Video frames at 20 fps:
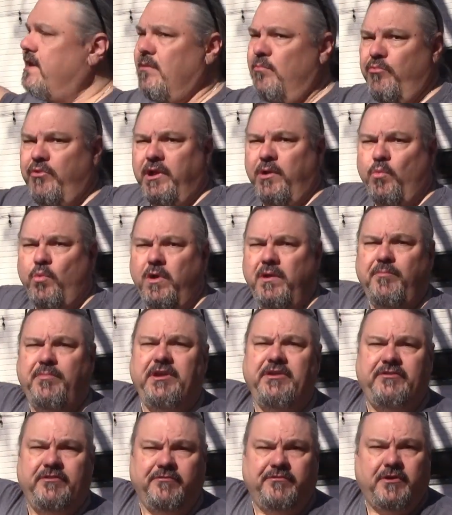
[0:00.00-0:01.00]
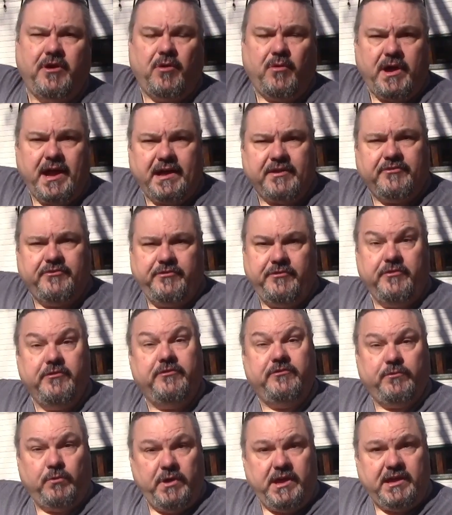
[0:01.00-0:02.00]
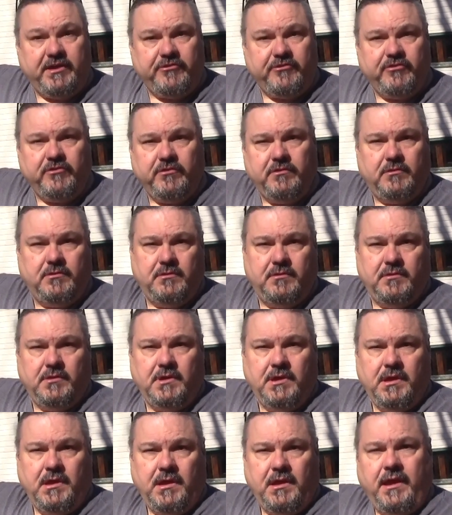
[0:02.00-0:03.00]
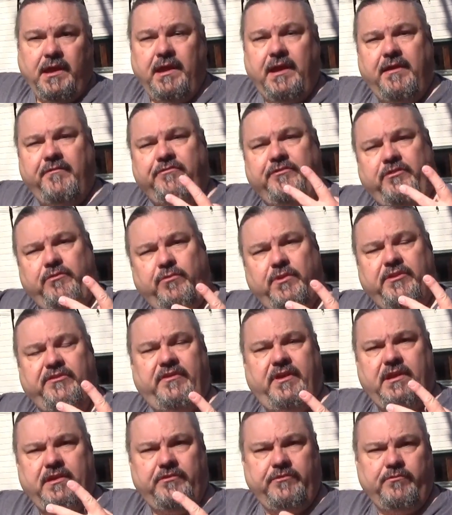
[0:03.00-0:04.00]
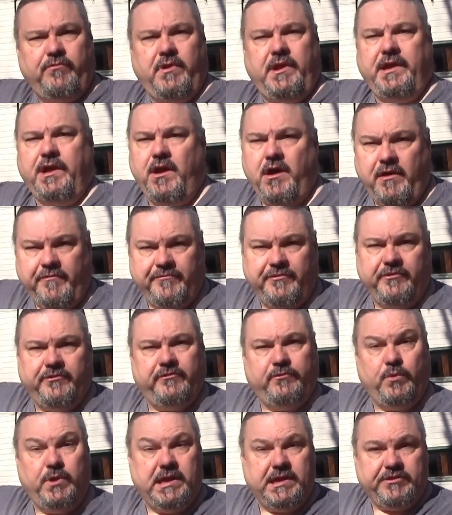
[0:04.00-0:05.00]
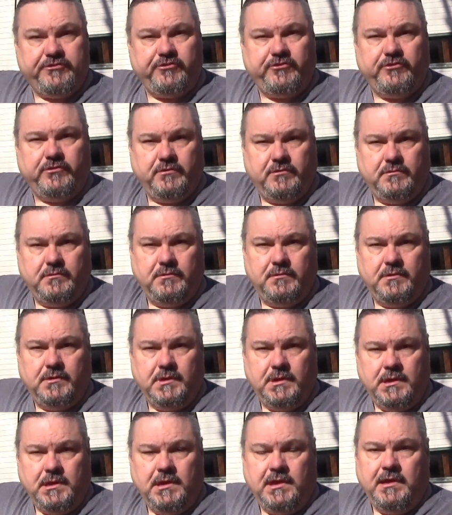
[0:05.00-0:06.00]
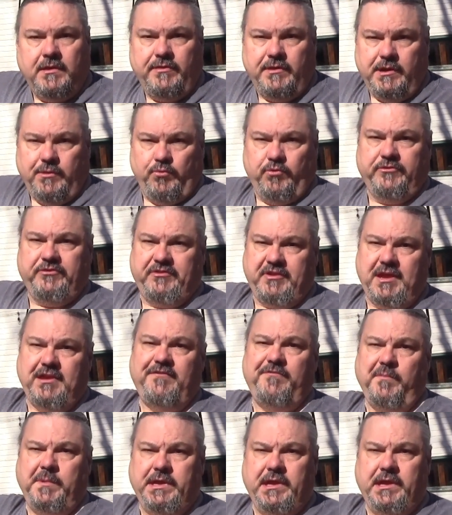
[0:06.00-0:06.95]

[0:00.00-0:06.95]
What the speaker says: I can bring one piece of coax to the switch and have two antennas running off the switch, then it will save